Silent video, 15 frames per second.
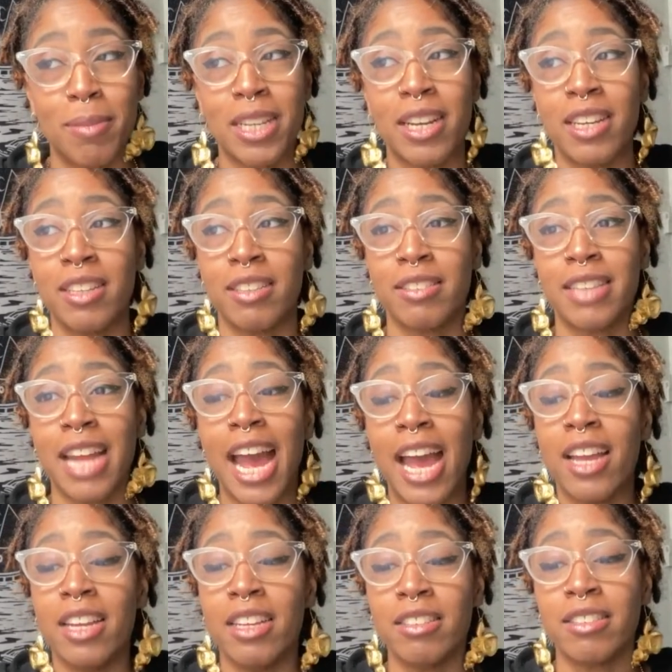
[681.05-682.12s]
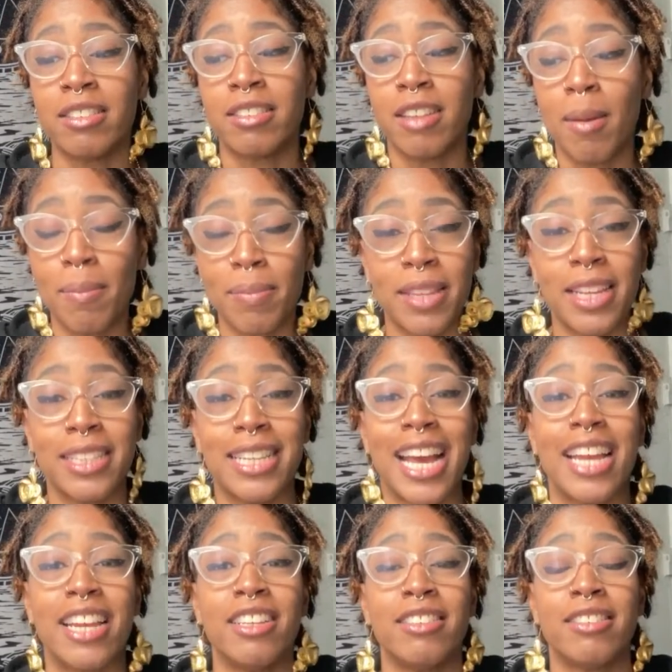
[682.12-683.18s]
because that is something
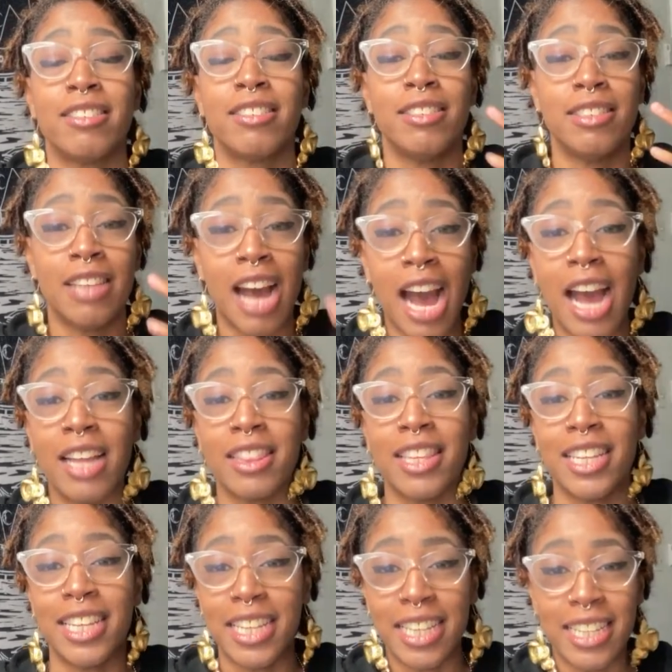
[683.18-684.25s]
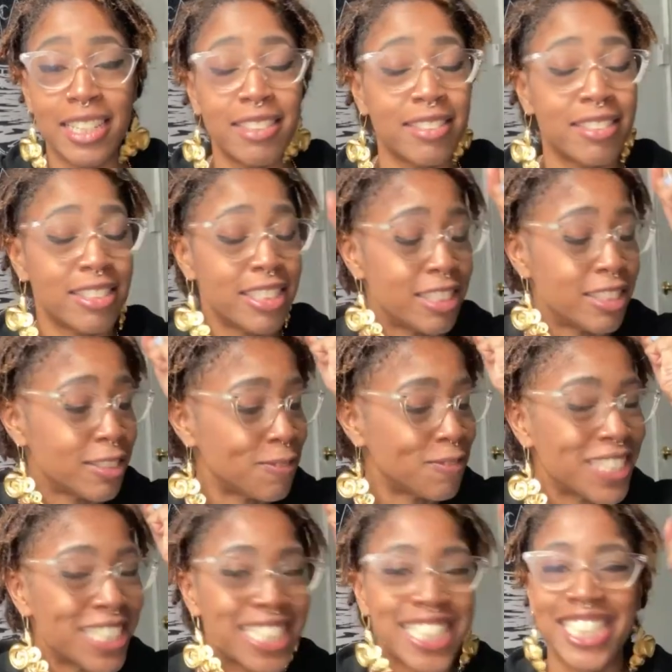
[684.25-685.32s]
that is not the easiest
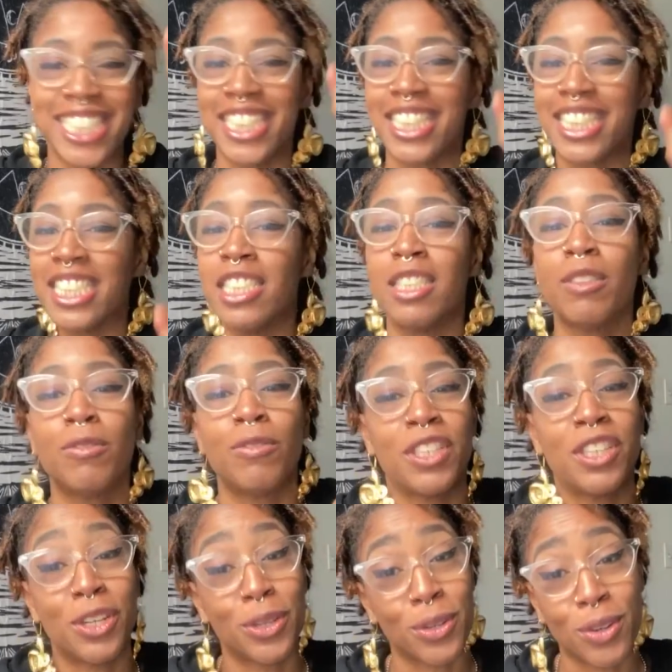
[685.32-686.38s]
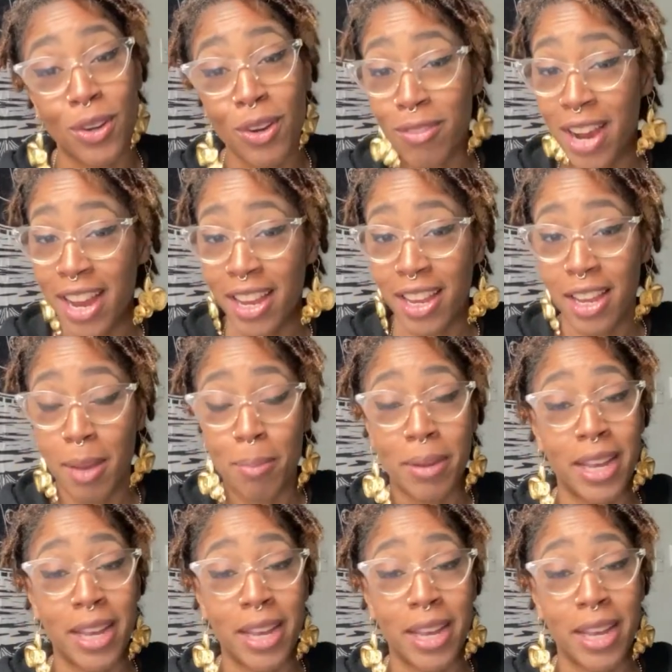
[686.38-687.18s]
fucking thing for your girl right here.